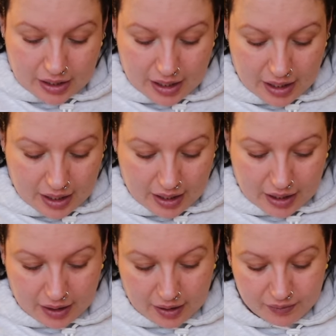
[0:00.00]

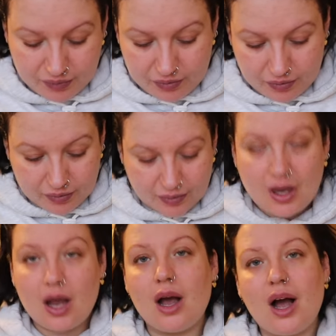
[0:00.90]
then,
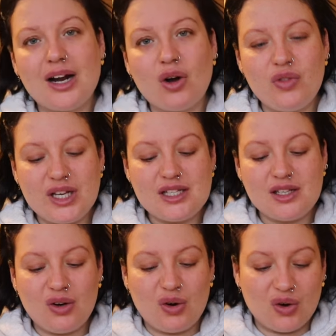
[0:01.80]
look at this
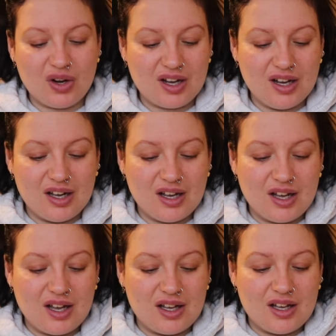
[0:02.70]
look.
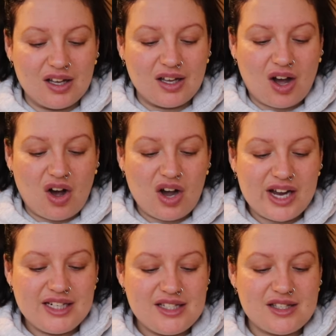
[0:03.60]

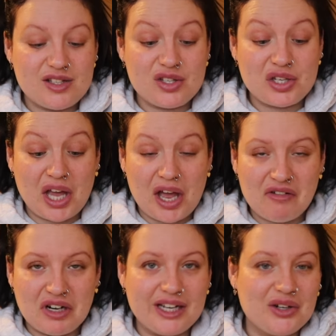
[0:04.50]
Heinz
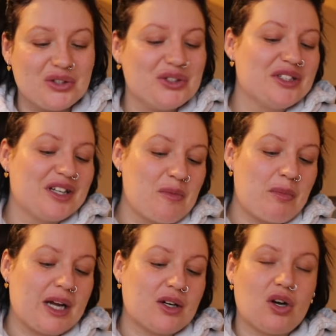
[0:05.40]
Scarily Good
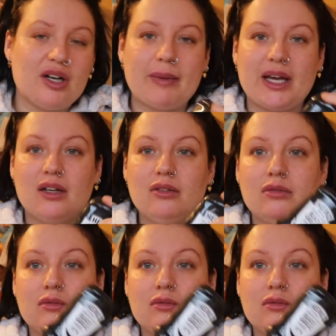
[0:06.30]
Black Garlic Mayo.